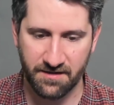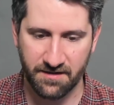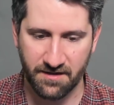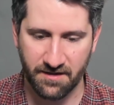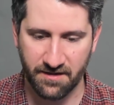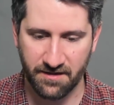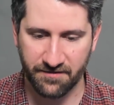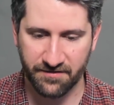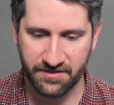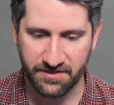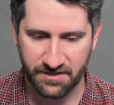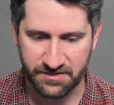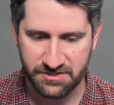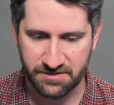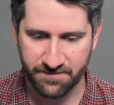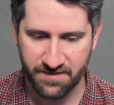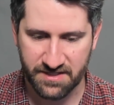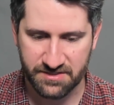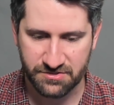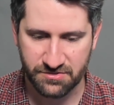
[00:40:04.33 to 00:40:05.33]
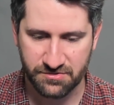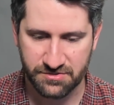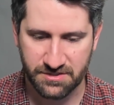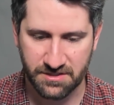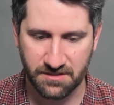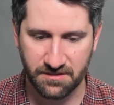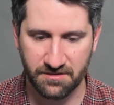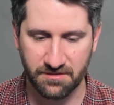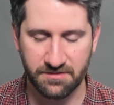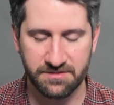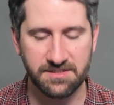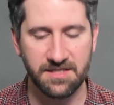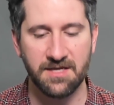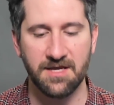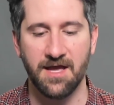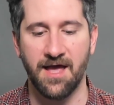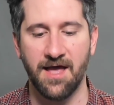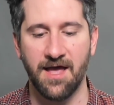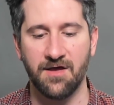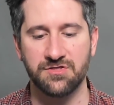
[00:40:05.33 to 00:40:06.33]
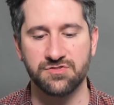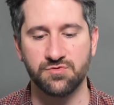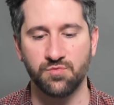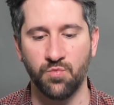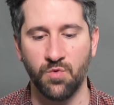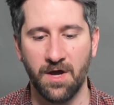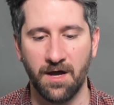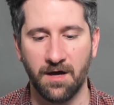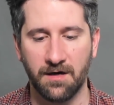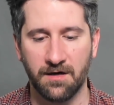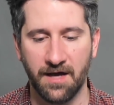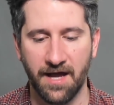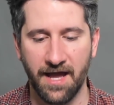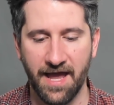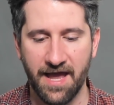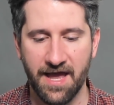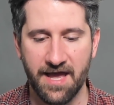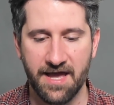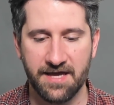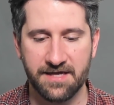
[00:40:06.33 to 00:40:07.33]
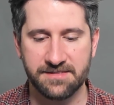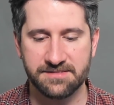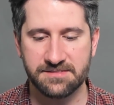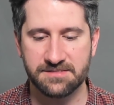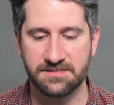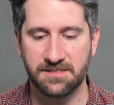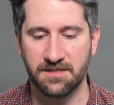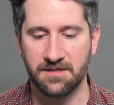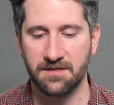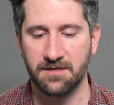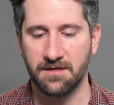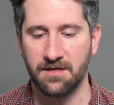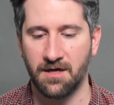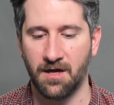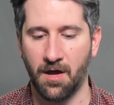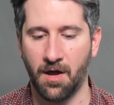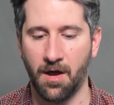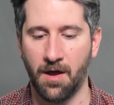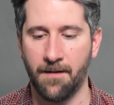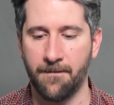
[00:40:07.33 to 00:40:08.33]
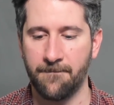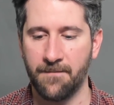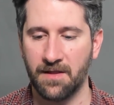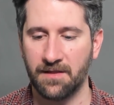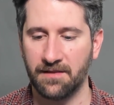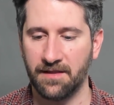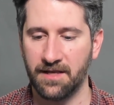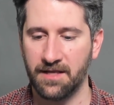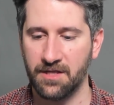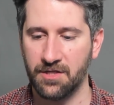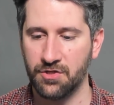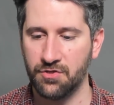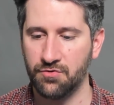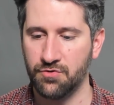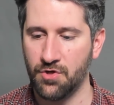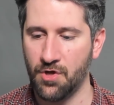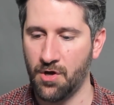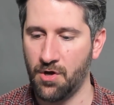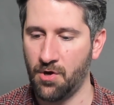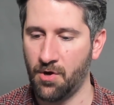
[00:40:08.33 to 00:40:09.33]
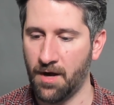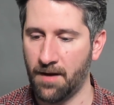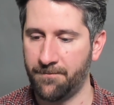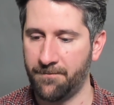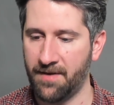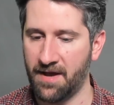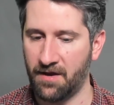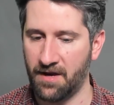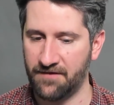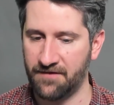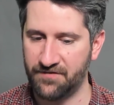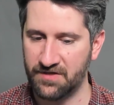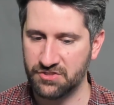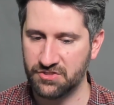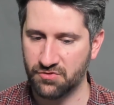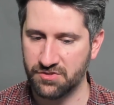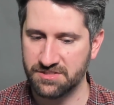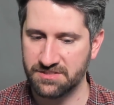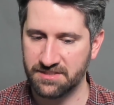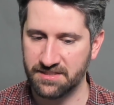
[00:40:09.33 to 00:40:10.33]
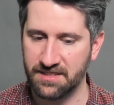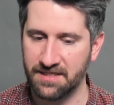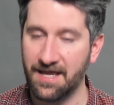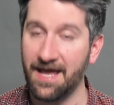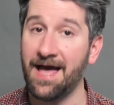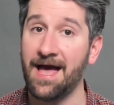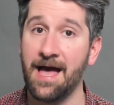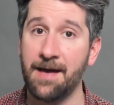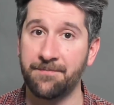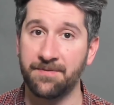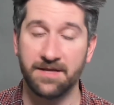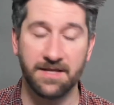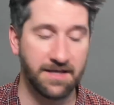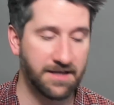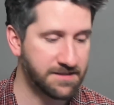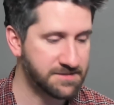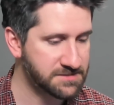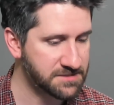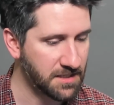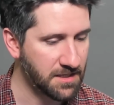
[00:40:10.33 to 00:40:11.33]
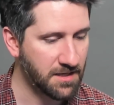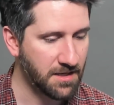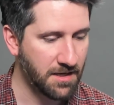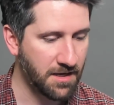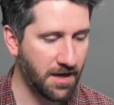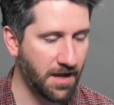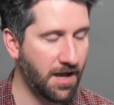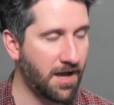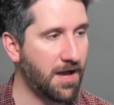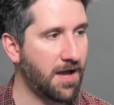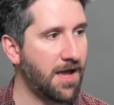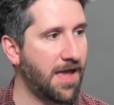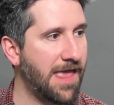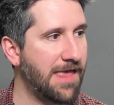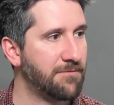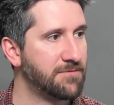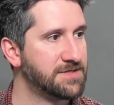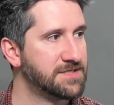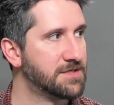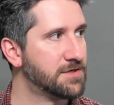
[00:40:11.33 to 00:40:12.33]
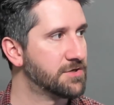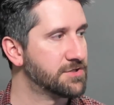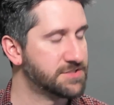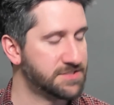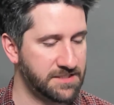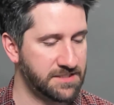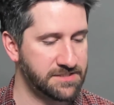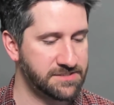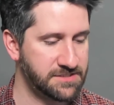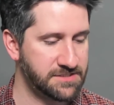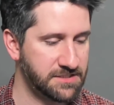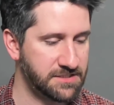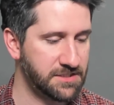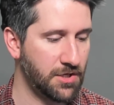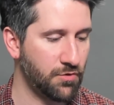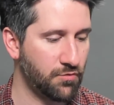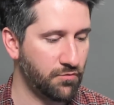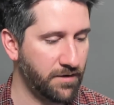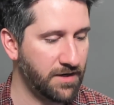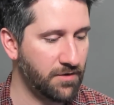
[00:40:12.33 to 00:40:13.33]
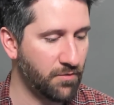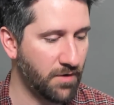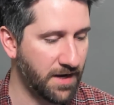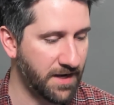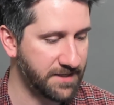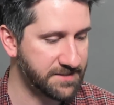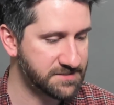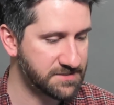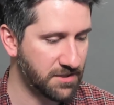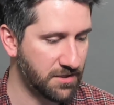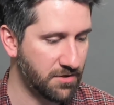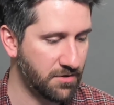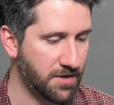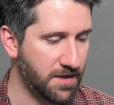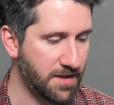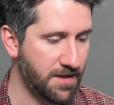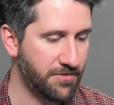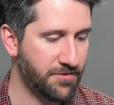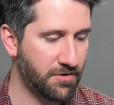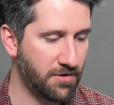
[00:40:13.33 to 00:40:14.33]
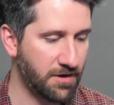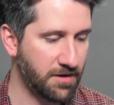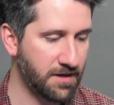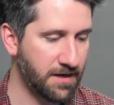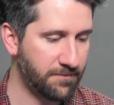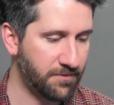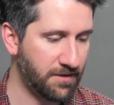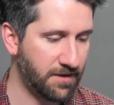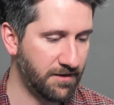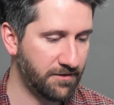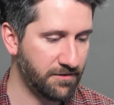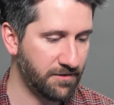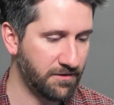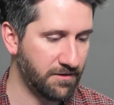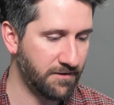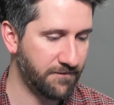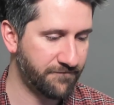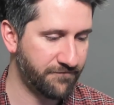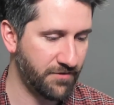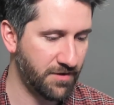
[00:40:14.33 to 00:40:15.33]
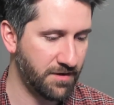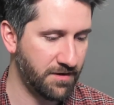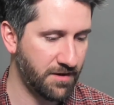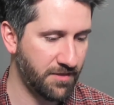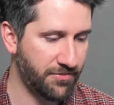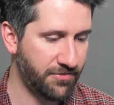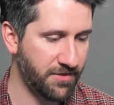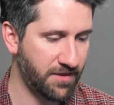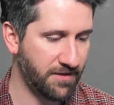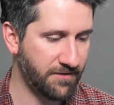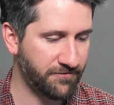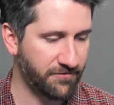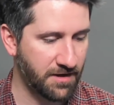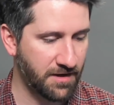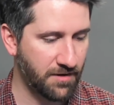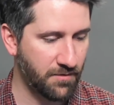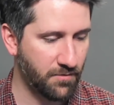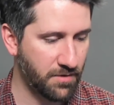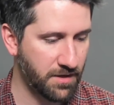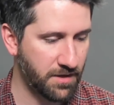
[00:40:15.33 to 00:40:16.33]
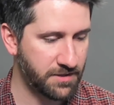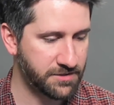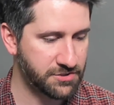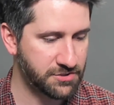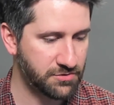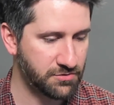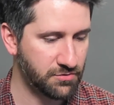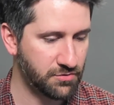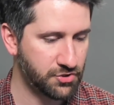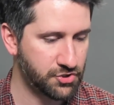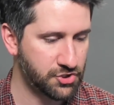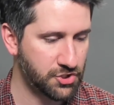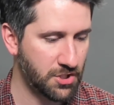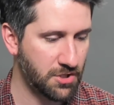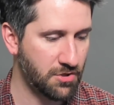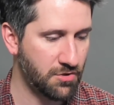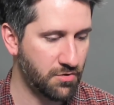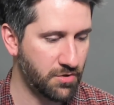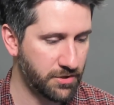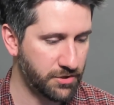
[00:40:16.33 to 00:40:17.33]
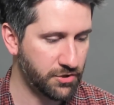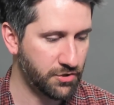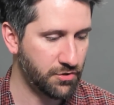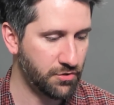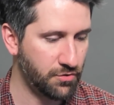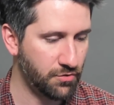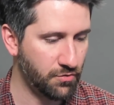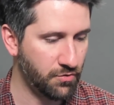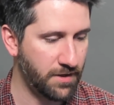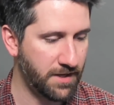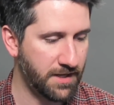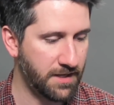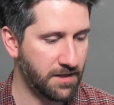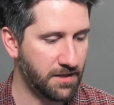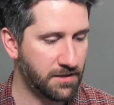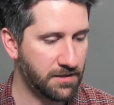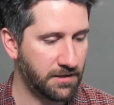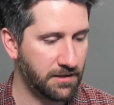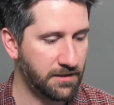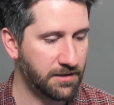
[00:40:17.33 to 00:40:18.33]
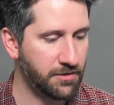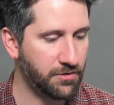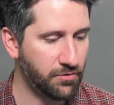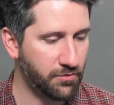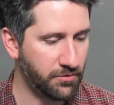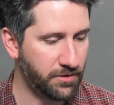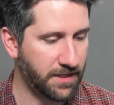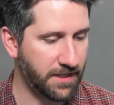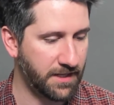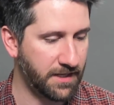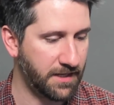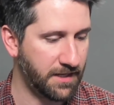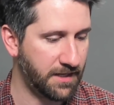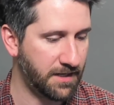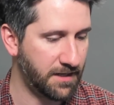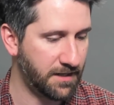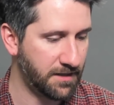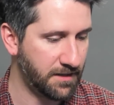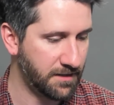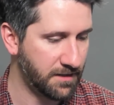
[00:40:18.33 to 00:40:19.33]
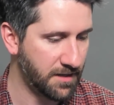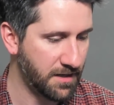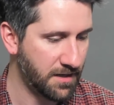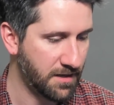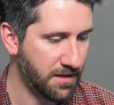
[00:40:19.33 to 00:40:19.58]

uh, the Dungeon Masters Guild, as well as um, letting you know about Adventurers League happenings uh, and we did our D&D rewind. So there are a couple other fun things that I wanted to show you, including,